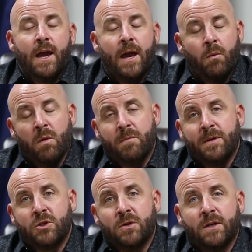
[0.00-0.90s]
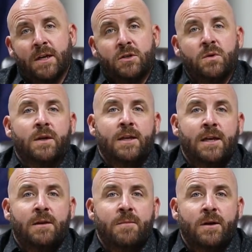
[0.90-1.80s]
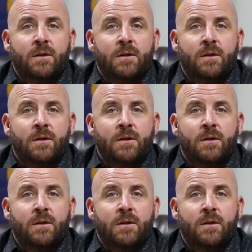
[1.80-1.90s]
and we'll be sure to get you on the email